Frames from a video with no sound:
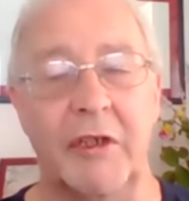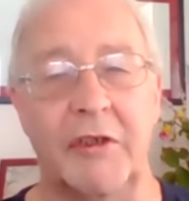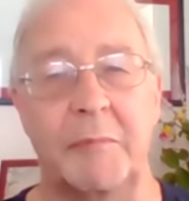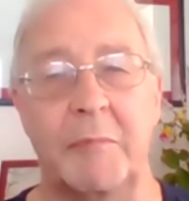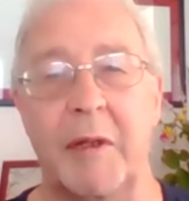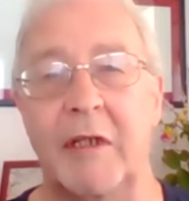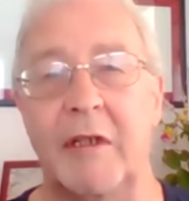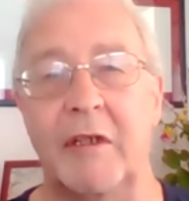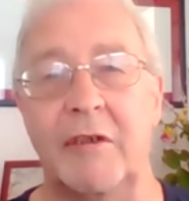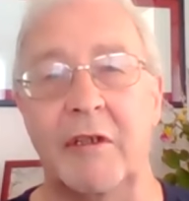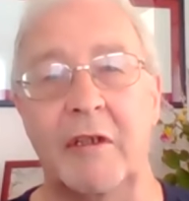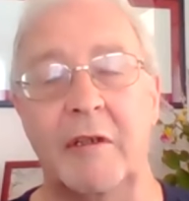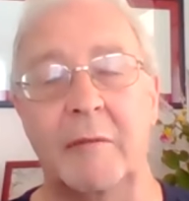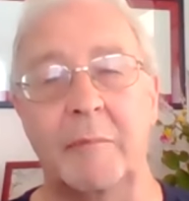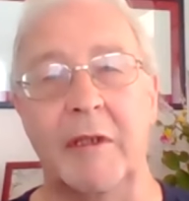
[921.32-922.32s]

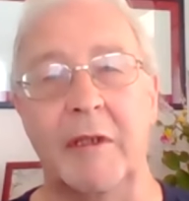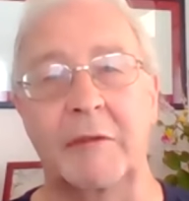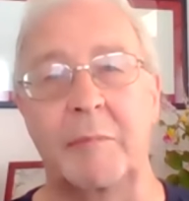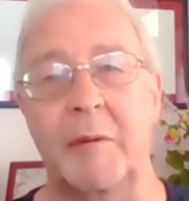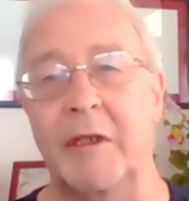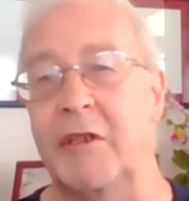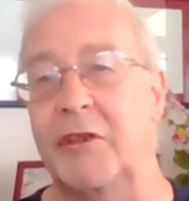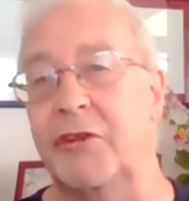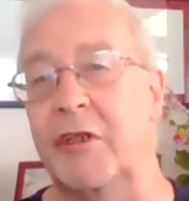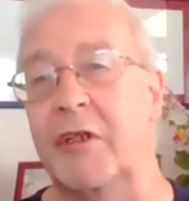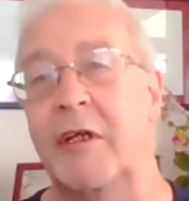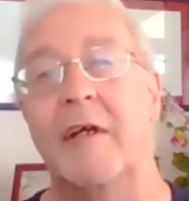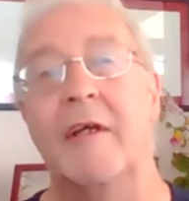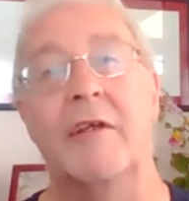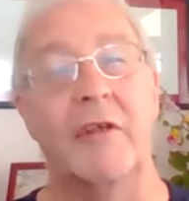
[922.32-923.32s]
expenditure
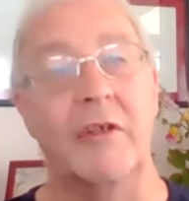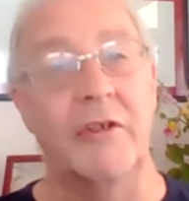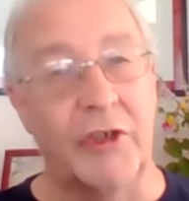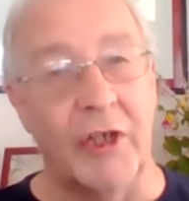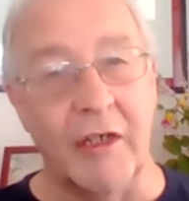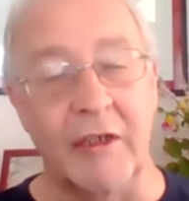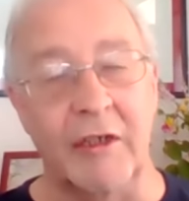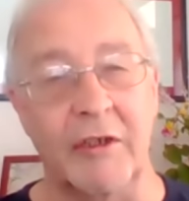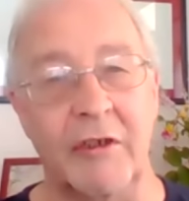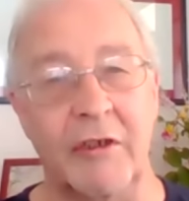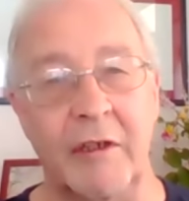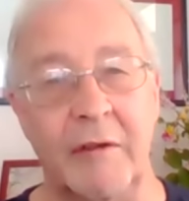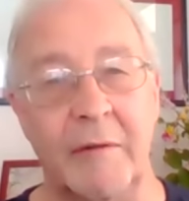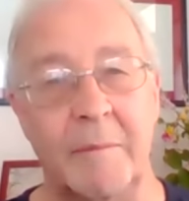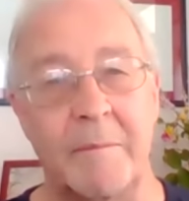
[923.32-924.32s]
than China
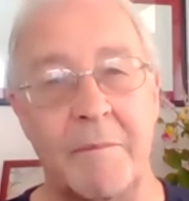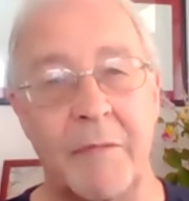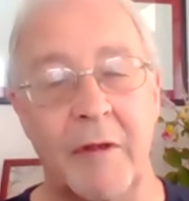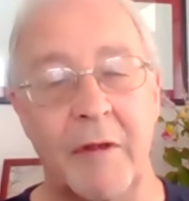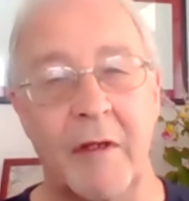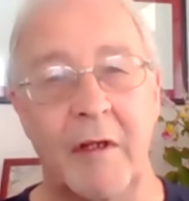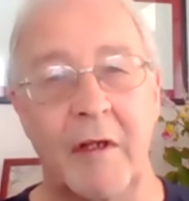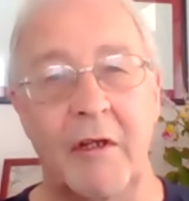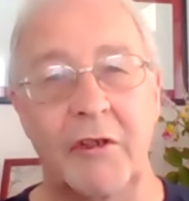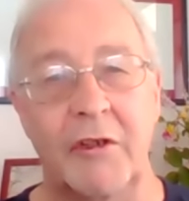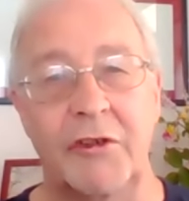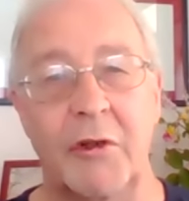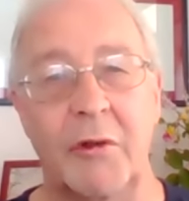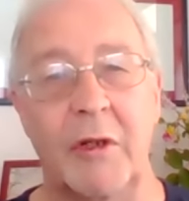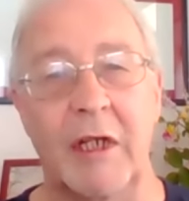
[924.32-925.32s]
did.
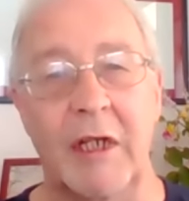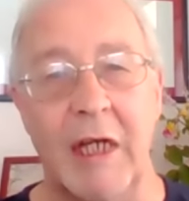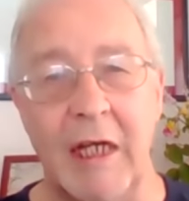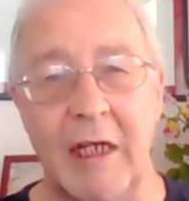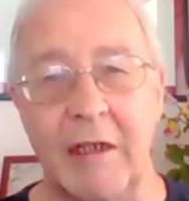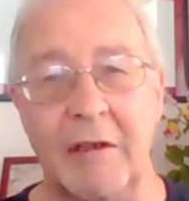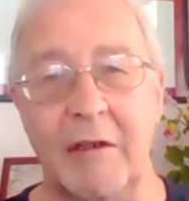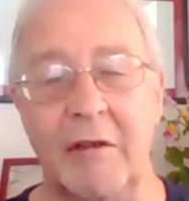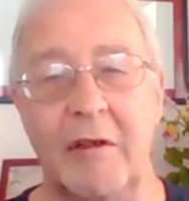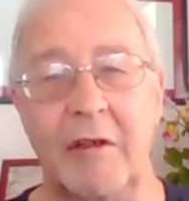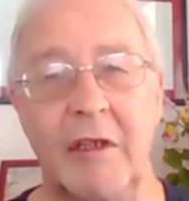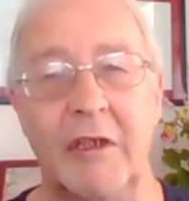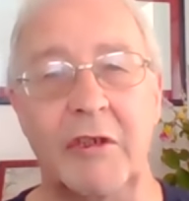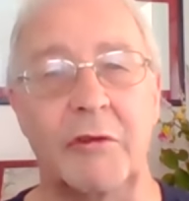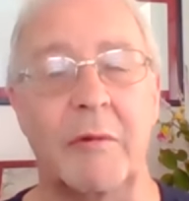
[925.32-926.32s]
So again,
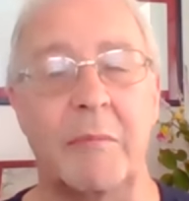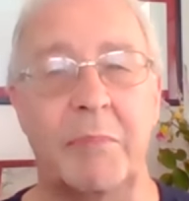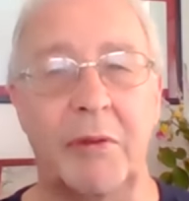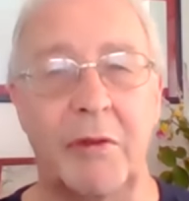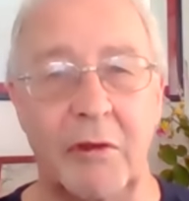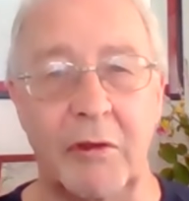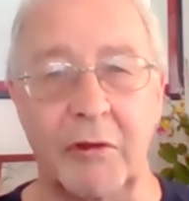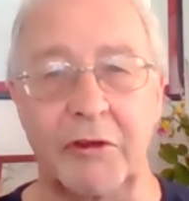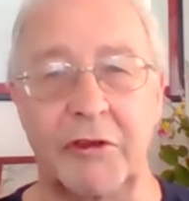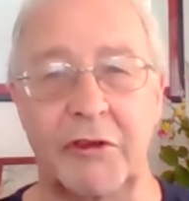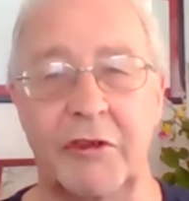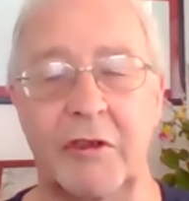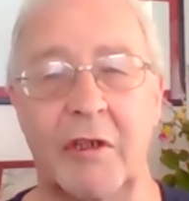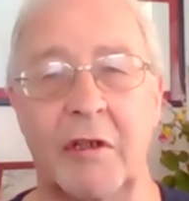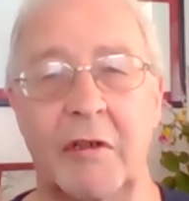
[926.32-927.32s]
these
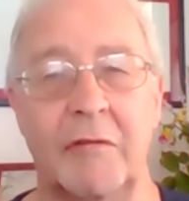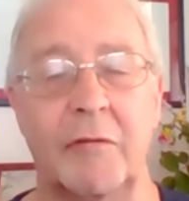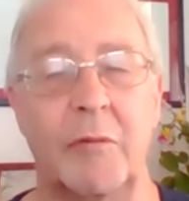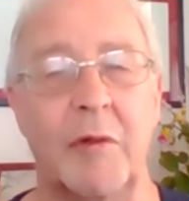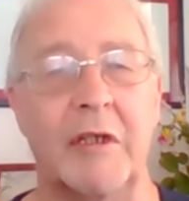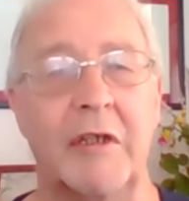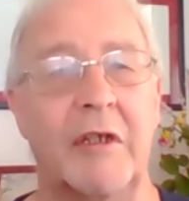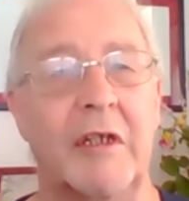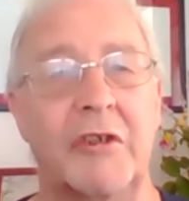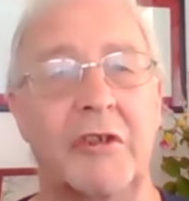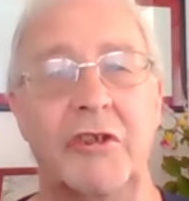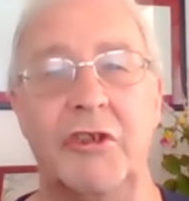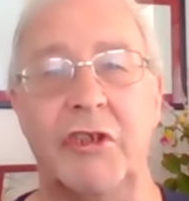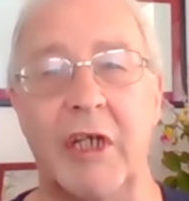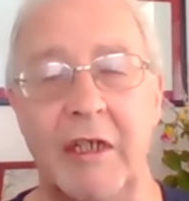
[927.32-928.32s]
reports of whether
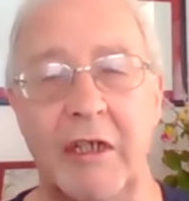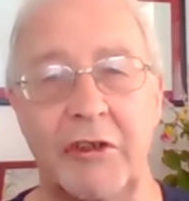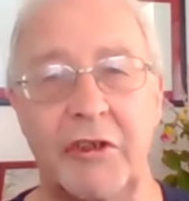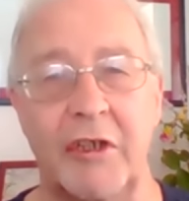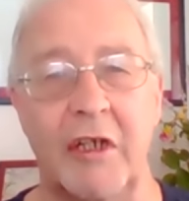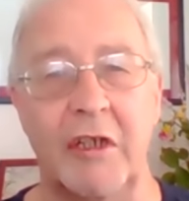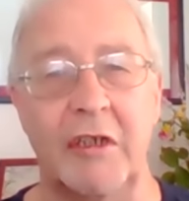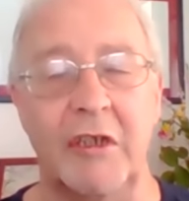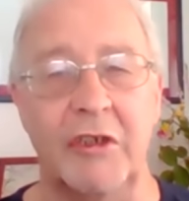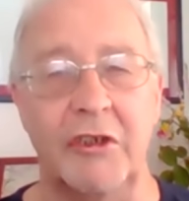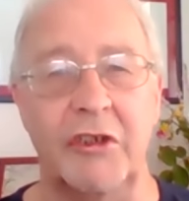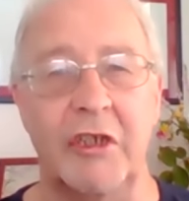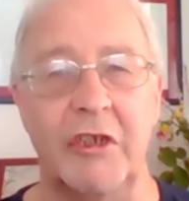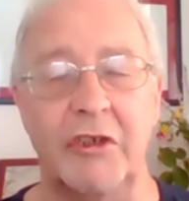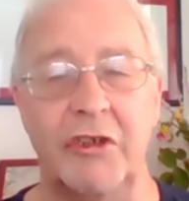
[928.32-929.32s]
it's genocide in
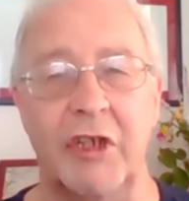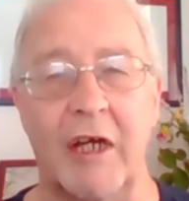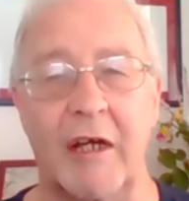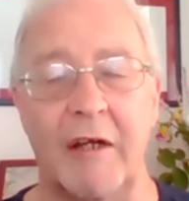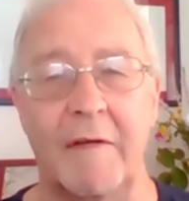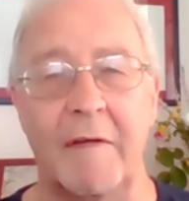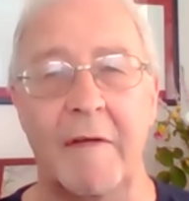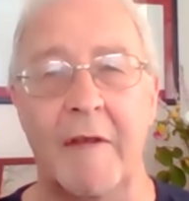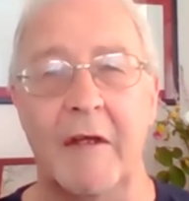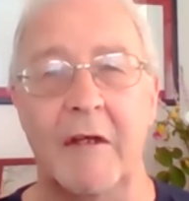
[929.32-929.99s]
Xinjiang,